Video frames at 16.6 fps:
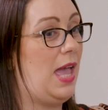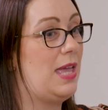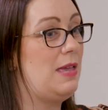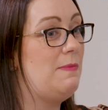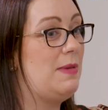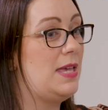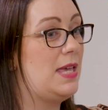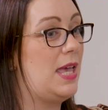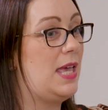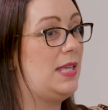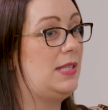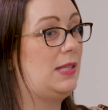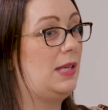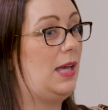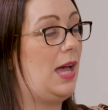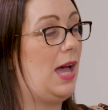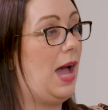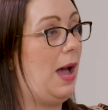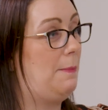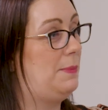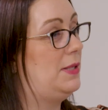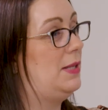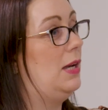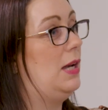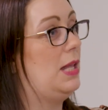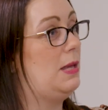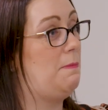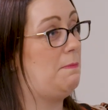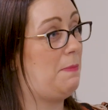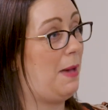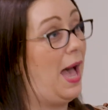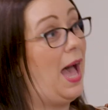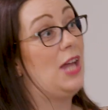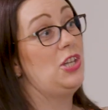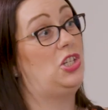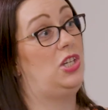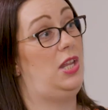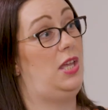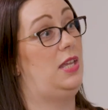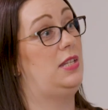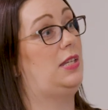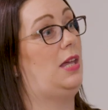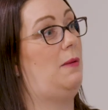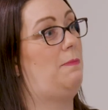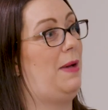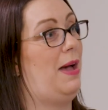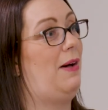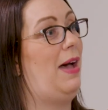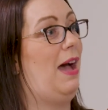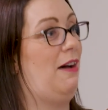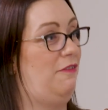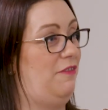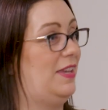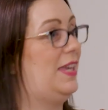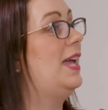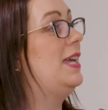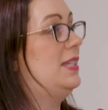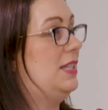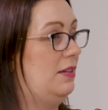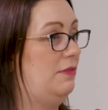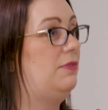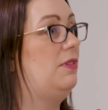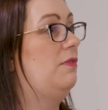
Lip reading: AMI is absolutely passionate about advocating for